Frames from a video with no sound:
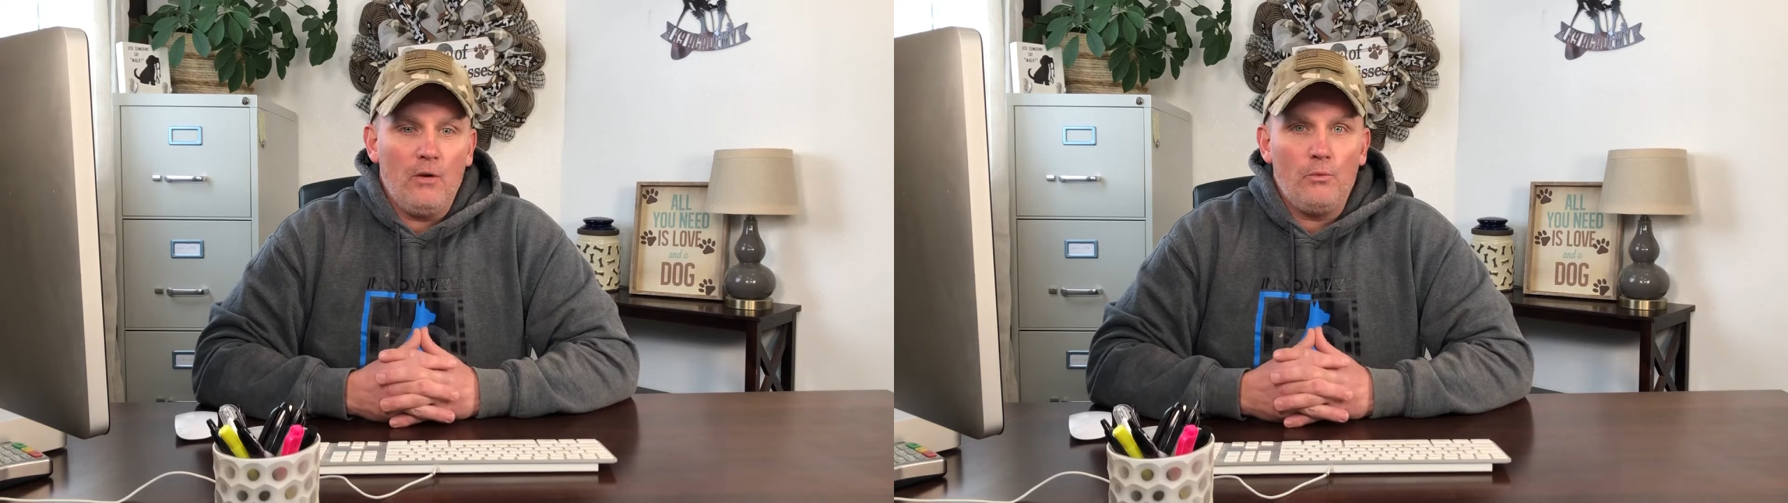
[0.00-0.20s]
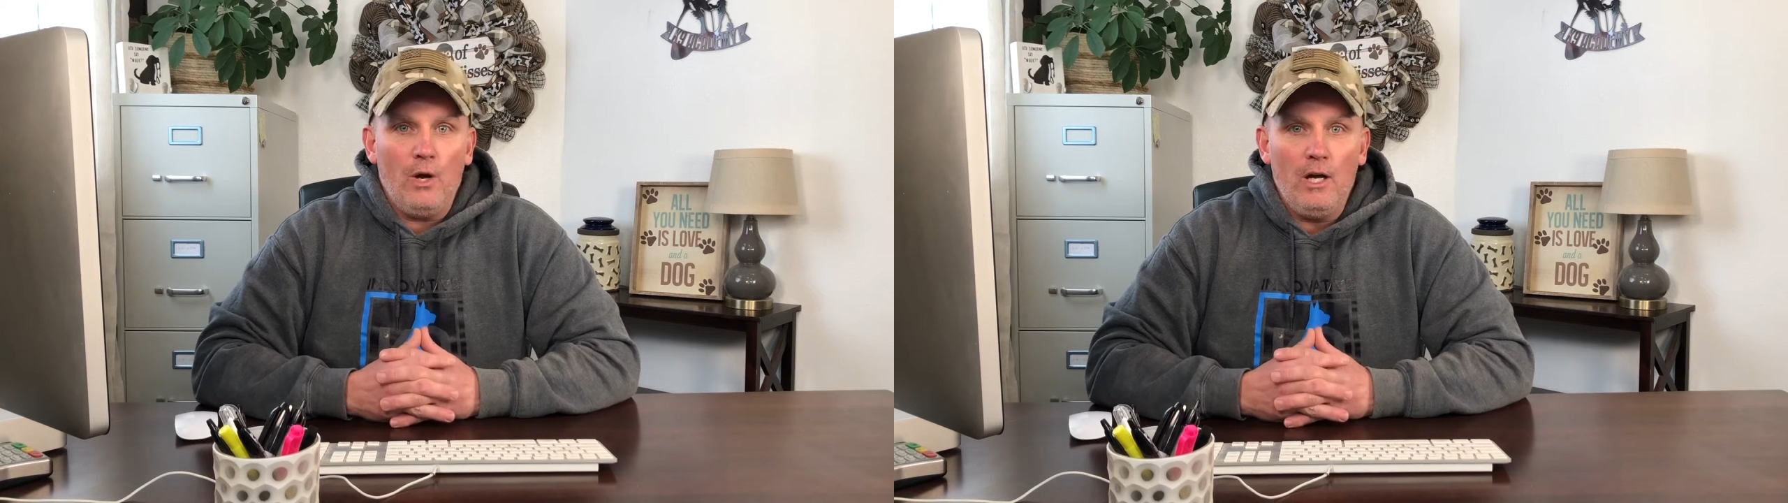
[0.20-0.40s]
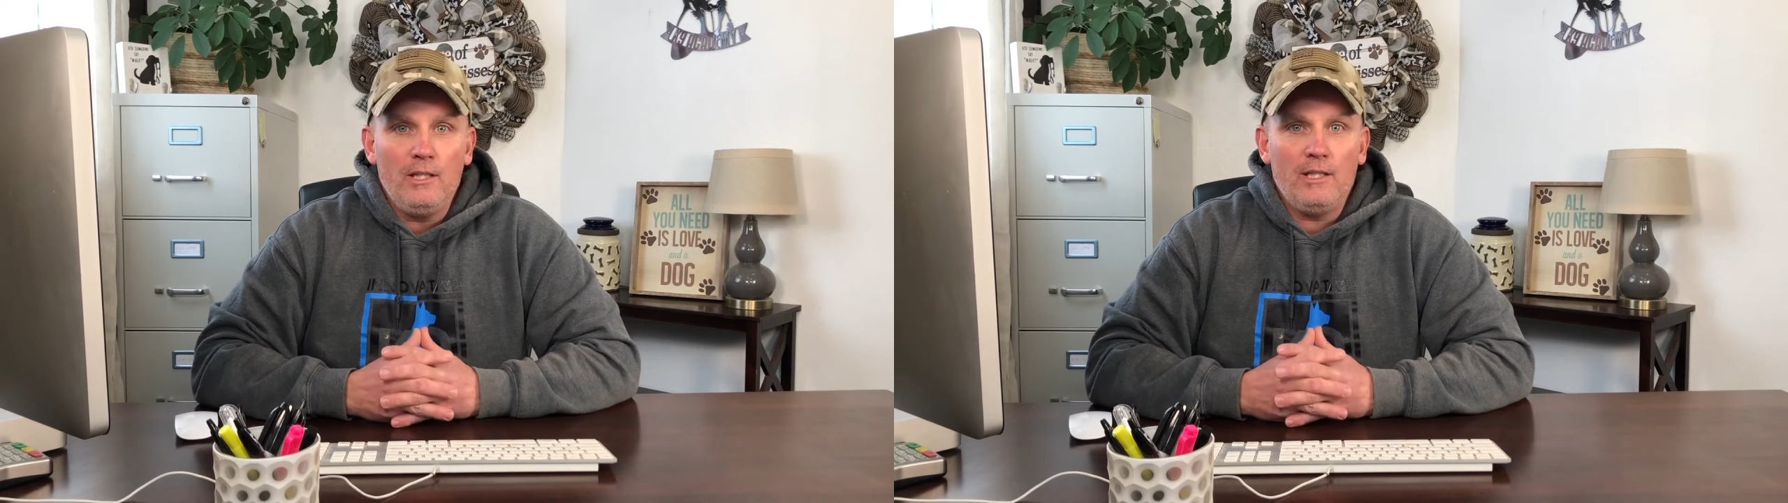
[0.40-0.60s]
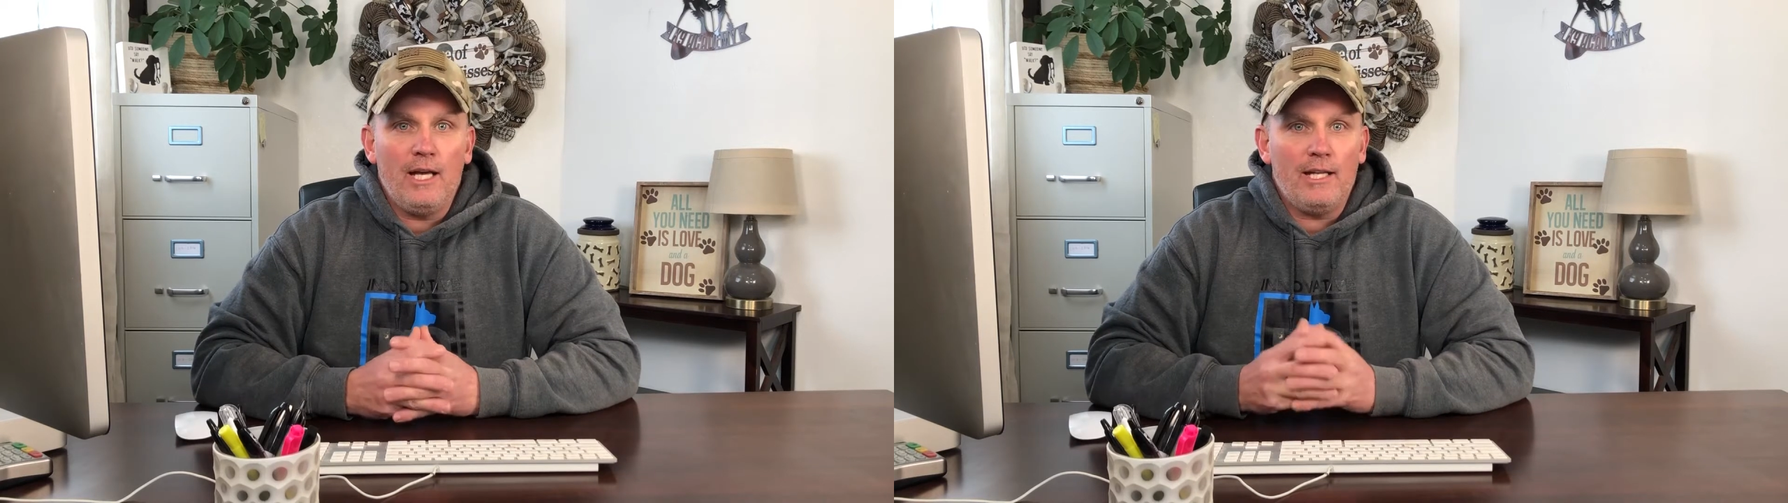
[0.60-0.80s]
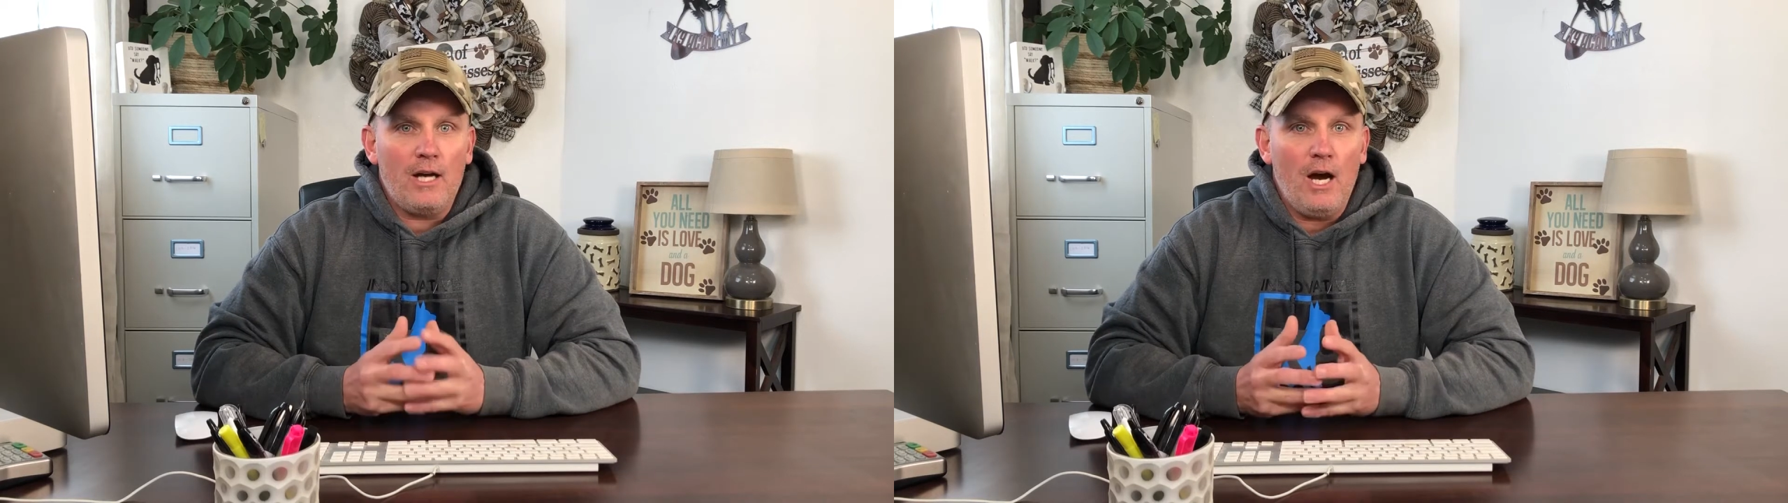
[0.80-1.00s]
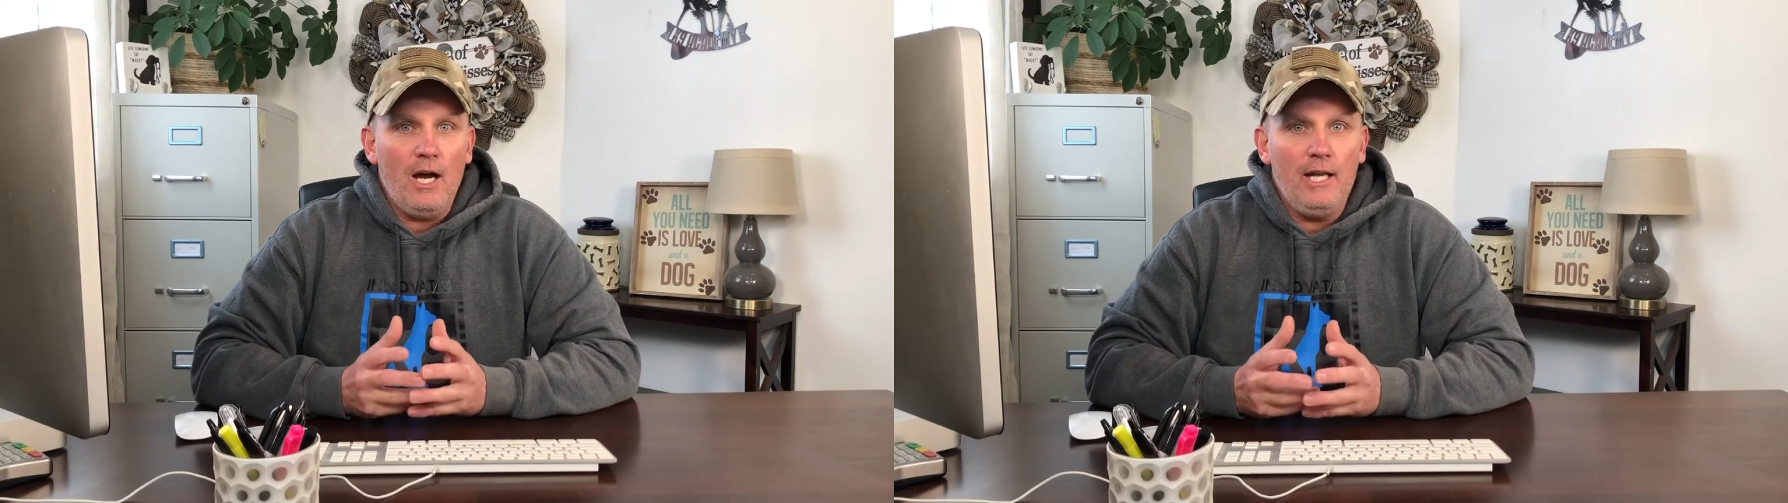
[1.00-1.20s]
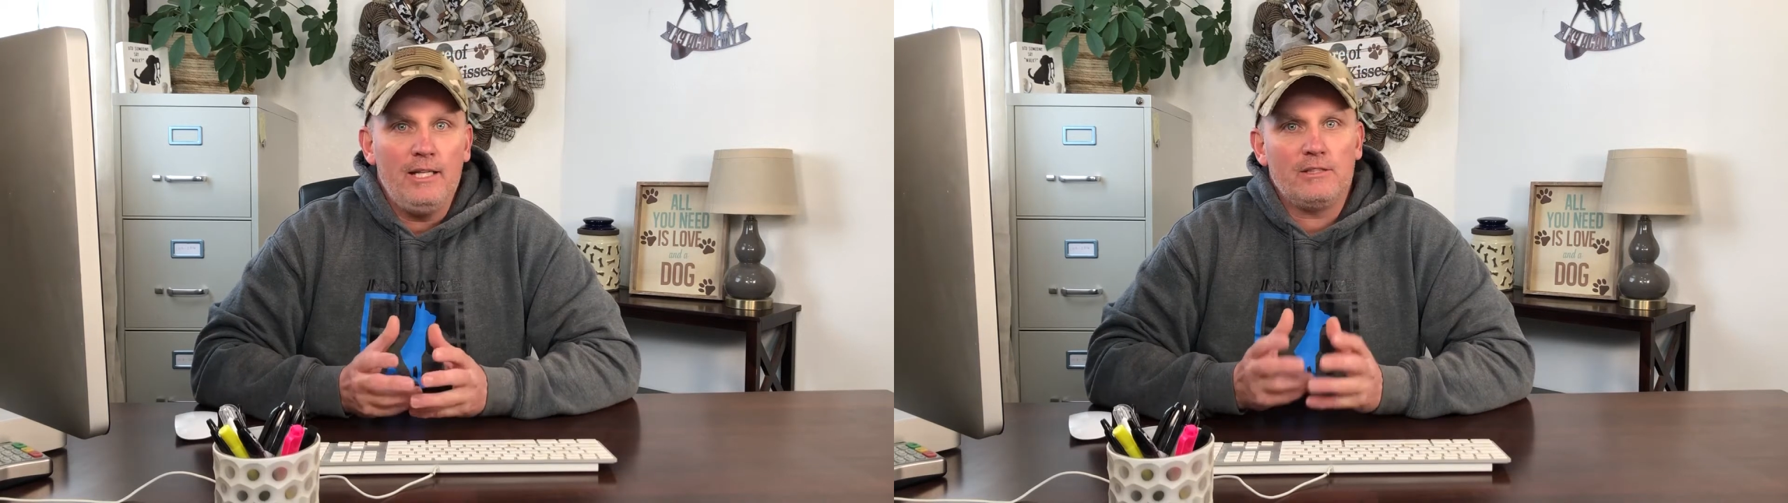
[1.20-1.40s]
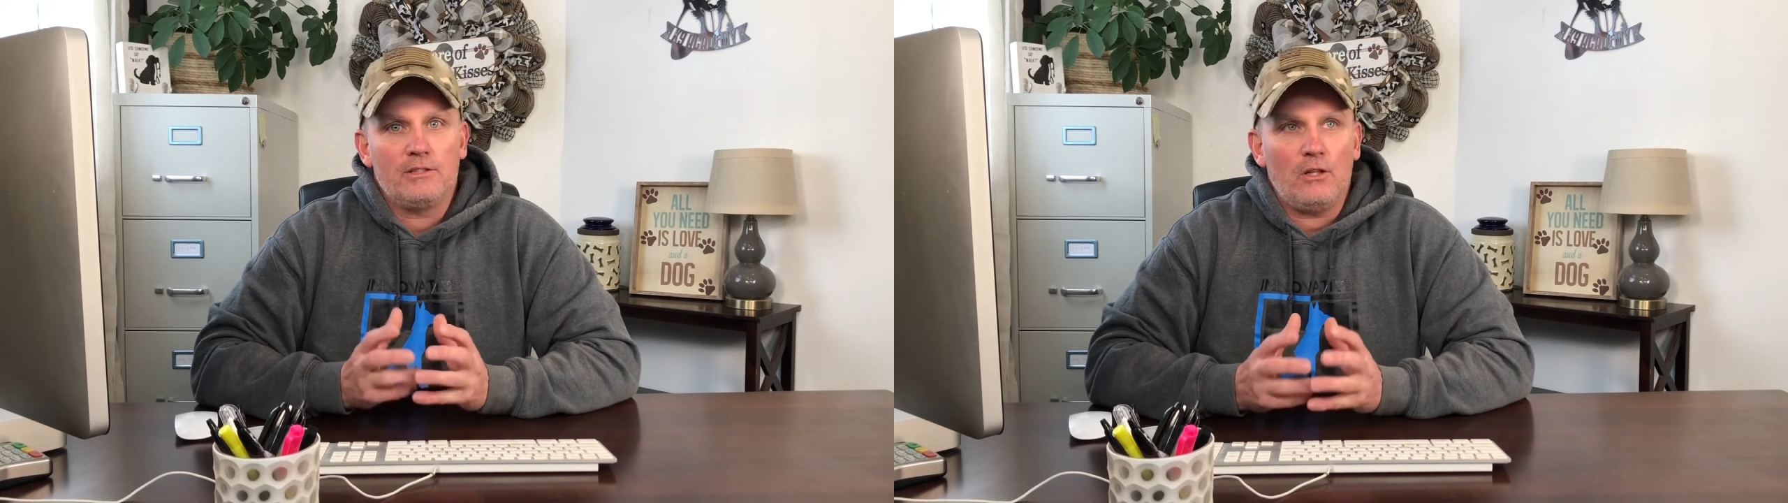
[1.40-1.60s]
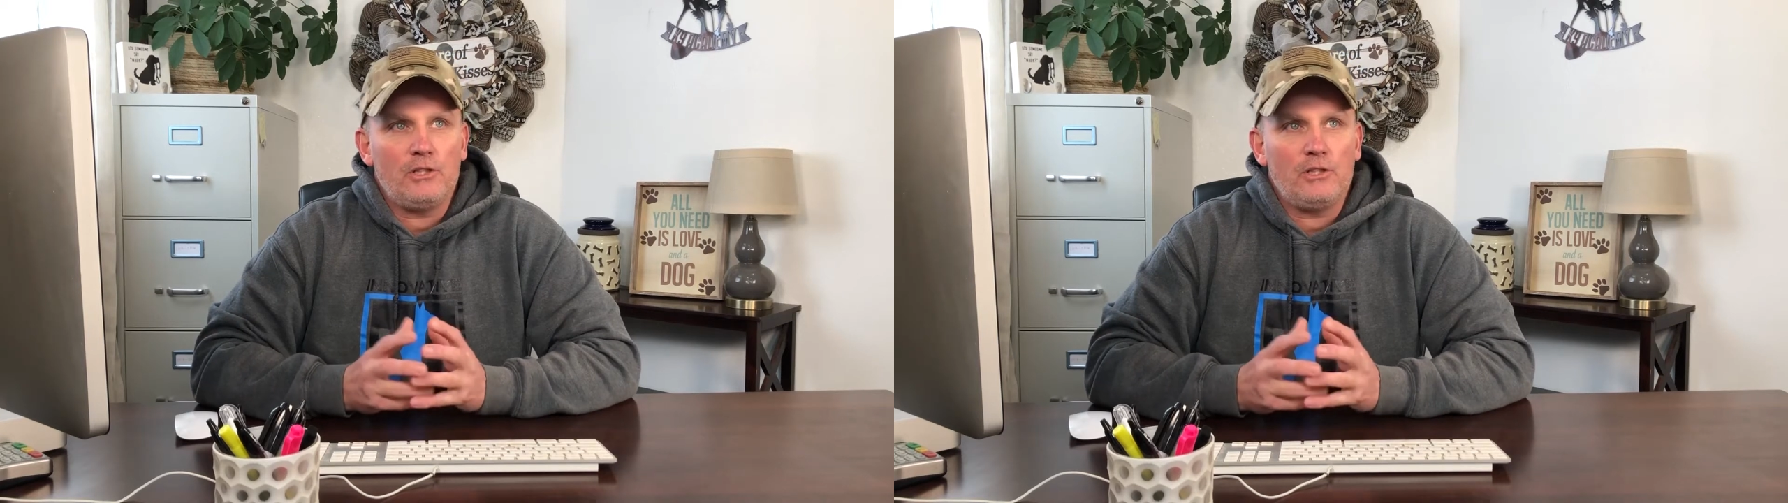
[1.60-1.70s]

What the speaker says: run and hide and start